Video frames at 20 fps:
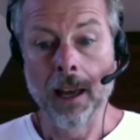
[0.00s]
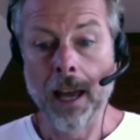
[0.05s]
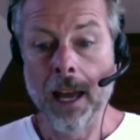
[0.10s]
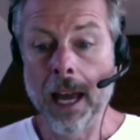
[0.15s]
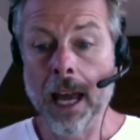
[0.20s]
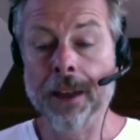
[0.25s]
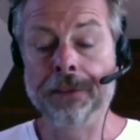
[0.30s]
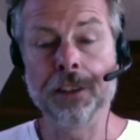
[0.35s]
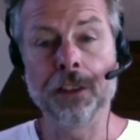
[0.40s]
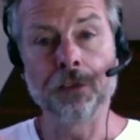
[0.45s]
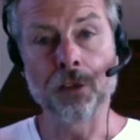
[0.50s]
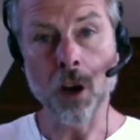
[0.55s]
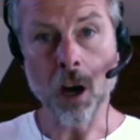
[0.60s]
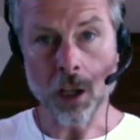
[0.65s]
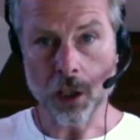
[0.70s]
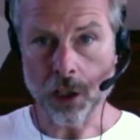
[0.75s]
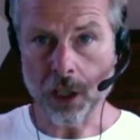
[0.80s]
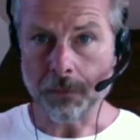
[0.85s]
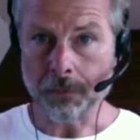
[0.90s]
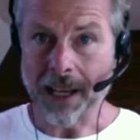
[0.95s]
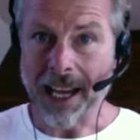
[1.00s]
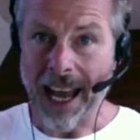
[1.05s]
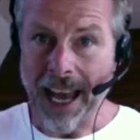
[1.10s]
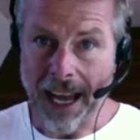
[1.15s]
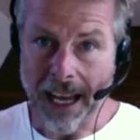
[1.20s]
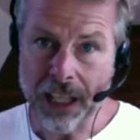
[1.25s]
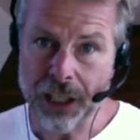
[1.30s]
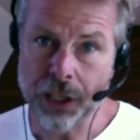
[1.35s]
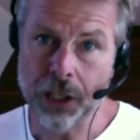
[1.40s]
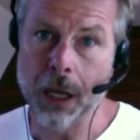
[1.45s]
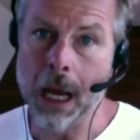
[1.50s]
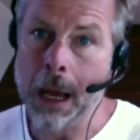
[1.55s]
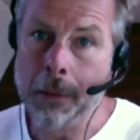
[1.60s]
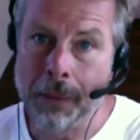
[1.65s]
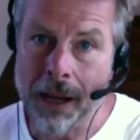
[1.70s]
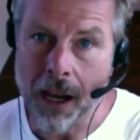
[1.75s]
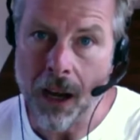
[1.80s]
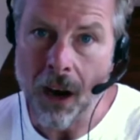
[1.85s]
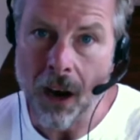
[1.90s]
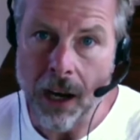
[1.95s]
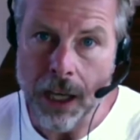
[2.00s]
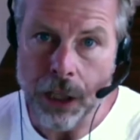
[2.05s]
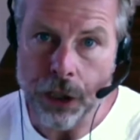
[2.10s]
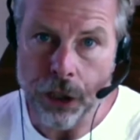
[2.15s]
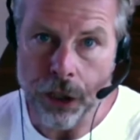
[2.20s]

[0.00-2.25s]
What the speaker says: If you've got some cash behind